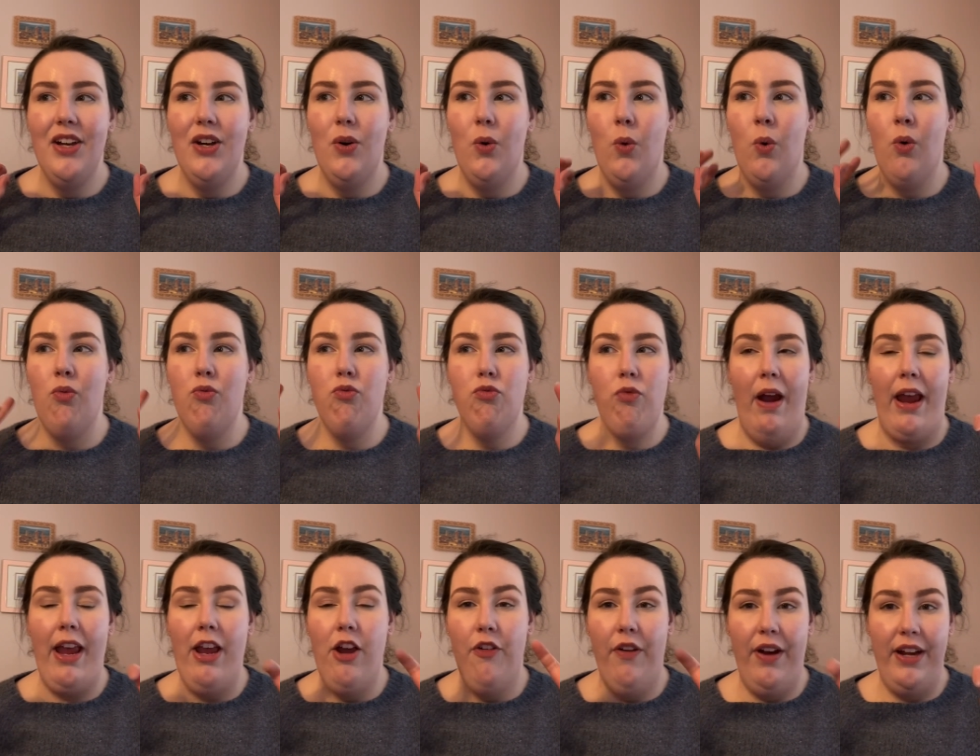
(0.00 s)
or
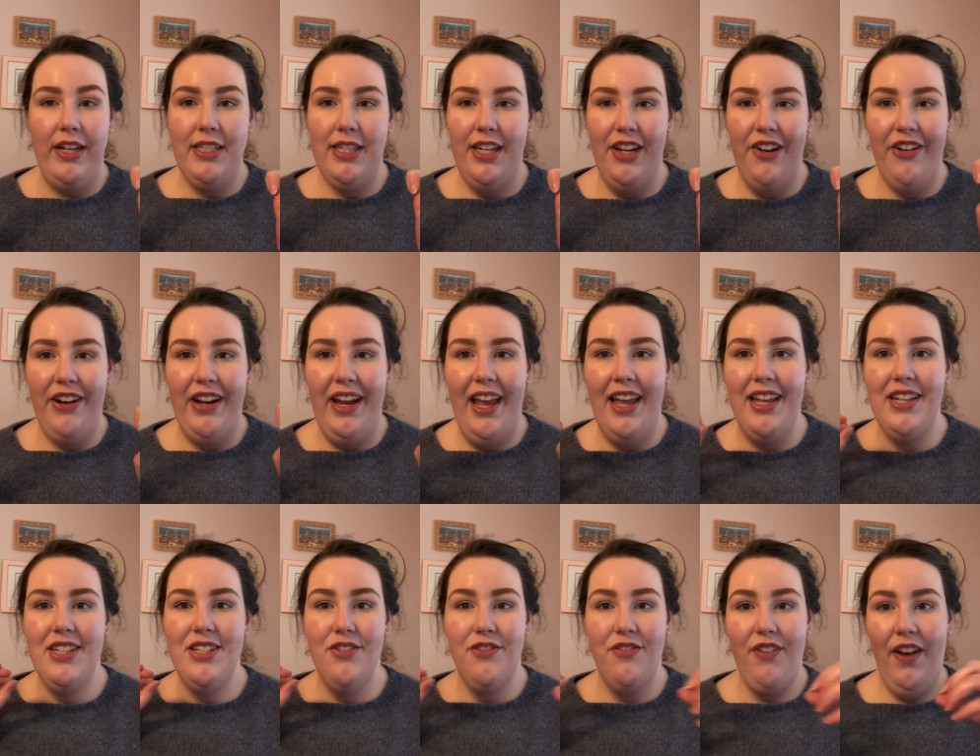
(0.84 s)
right criteria
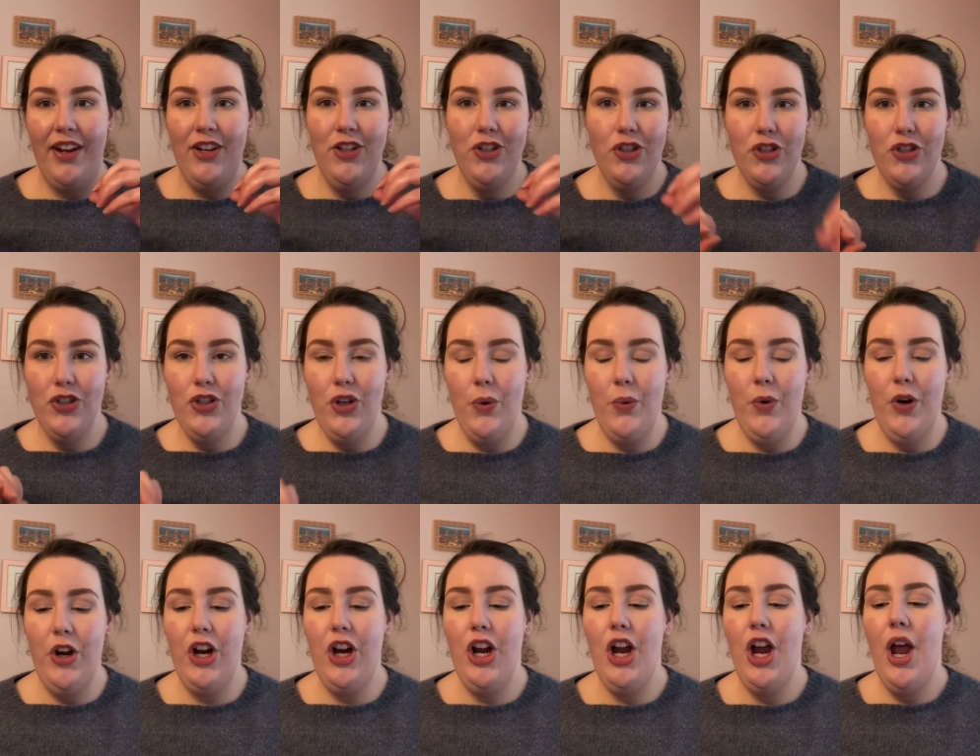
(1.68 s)
to find your
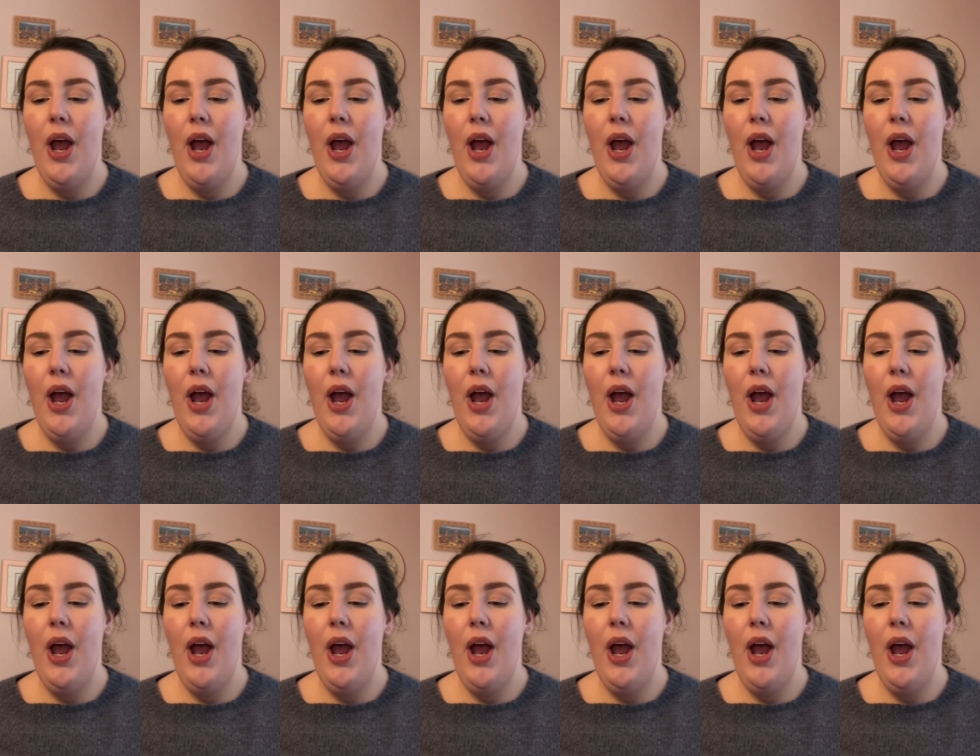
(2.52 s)
donor,